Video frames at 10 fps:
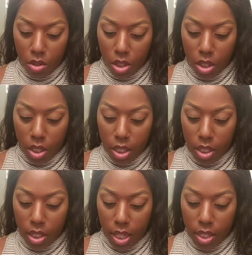it does
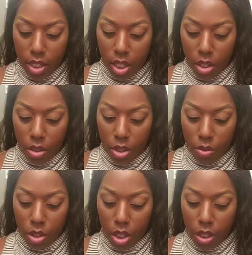not tell
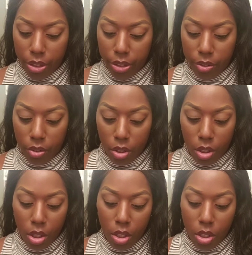you on here,
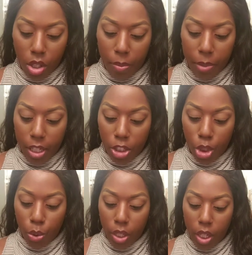so I'm not
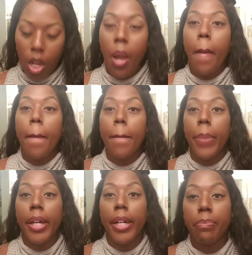sure,
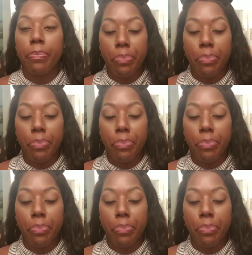but